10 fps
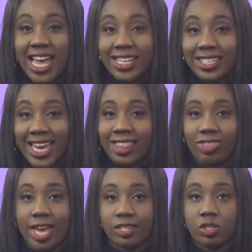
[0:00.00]
And
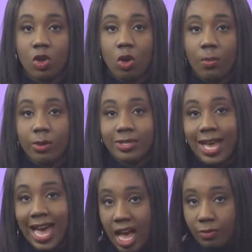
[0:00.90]
get this almost
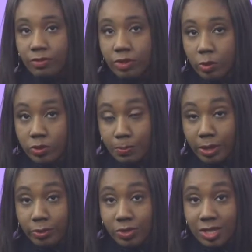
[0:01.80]
half of those
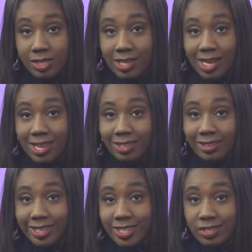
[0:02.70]
bills contain
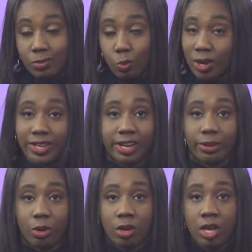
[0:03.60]
at least one
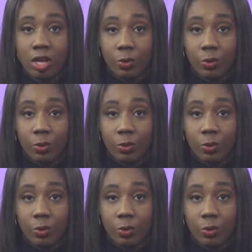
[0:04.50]
error.